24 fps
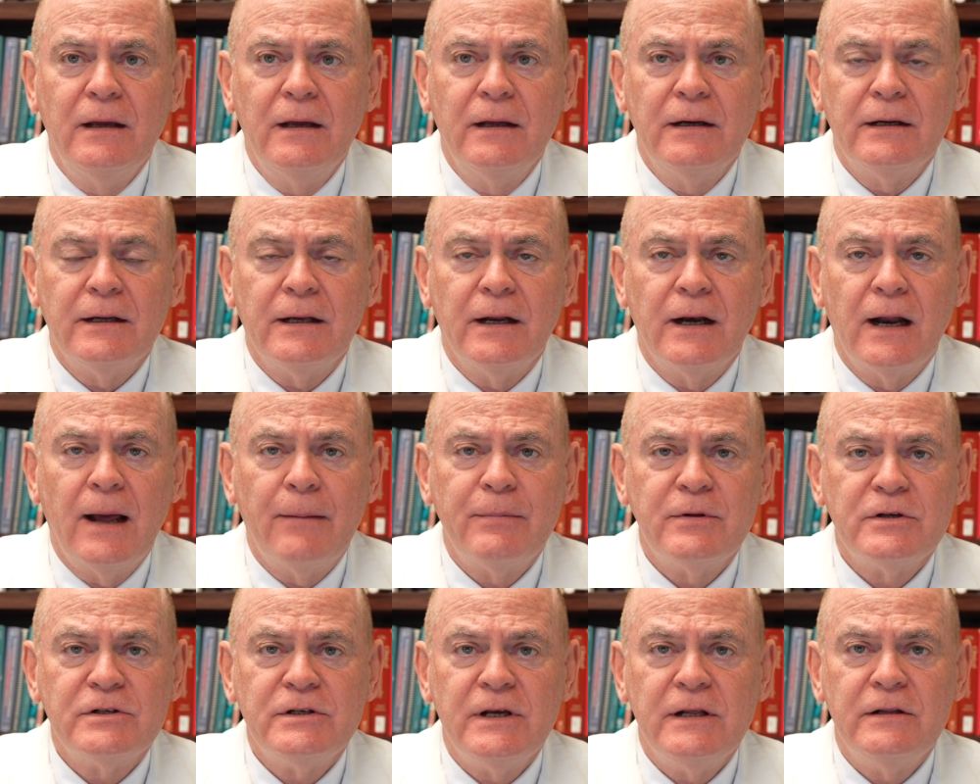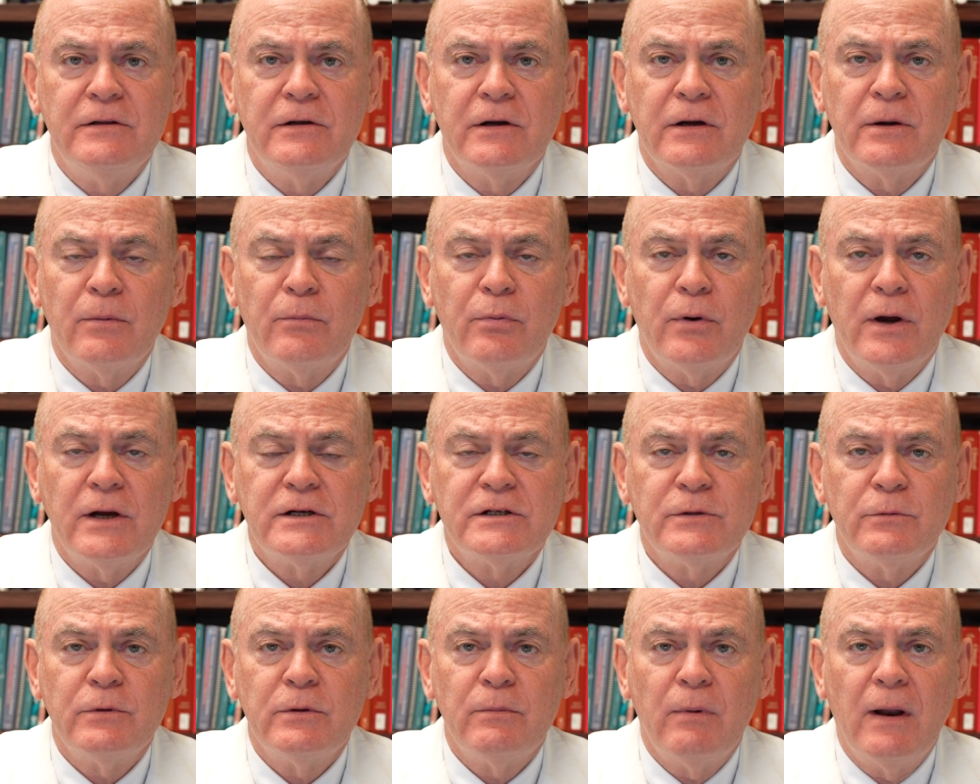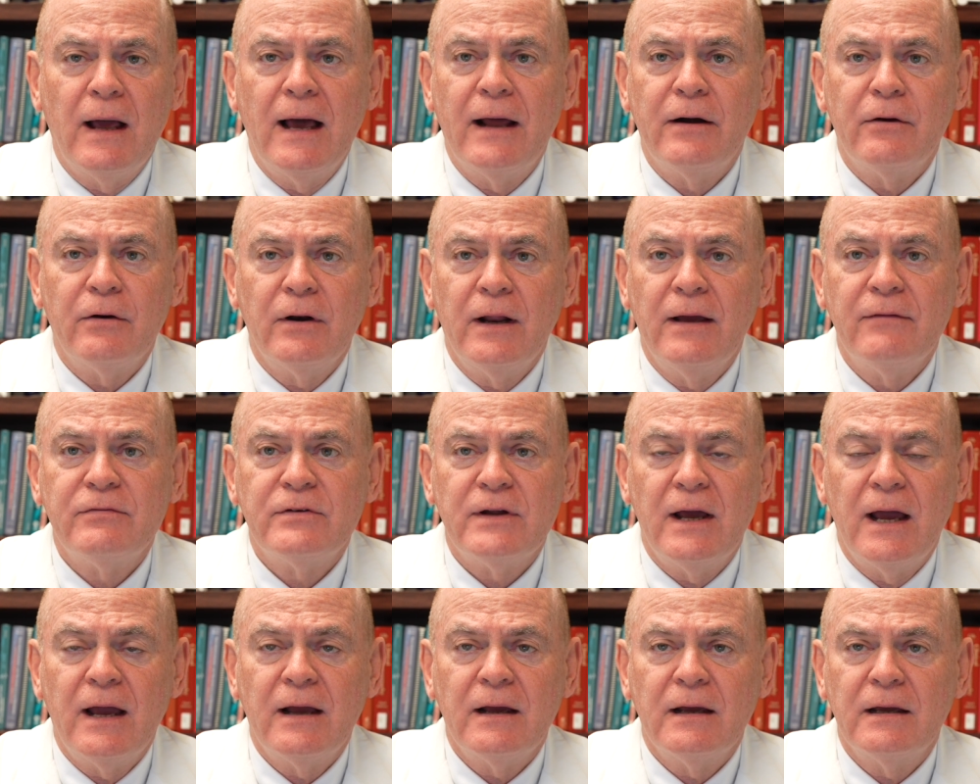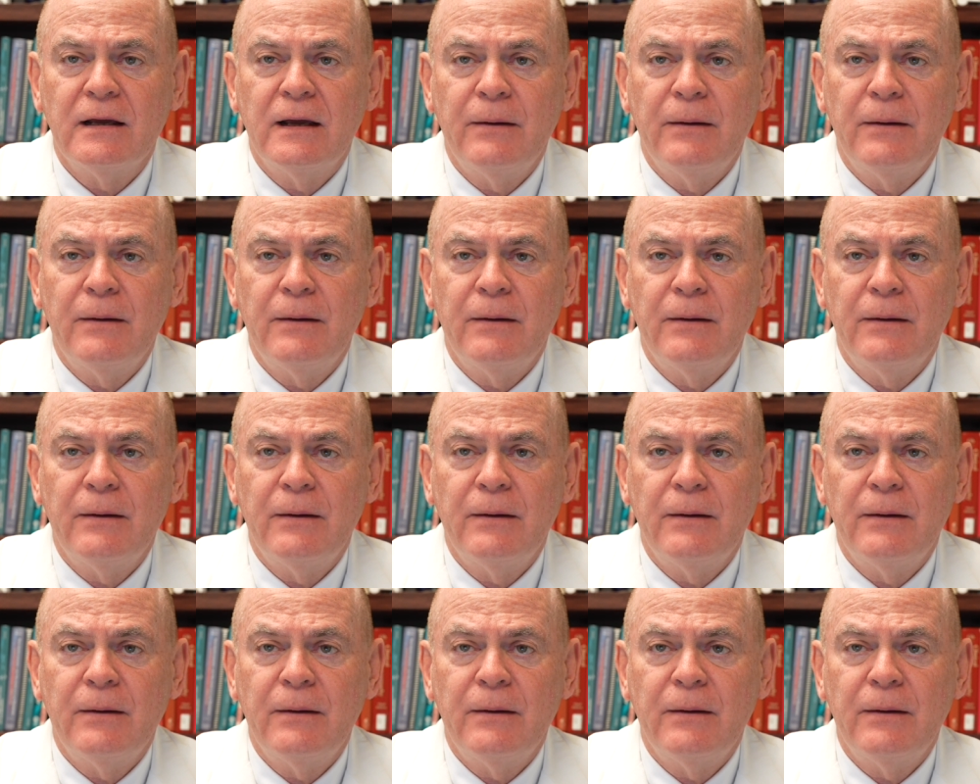to get optic sheath decompression went blind in her left eye.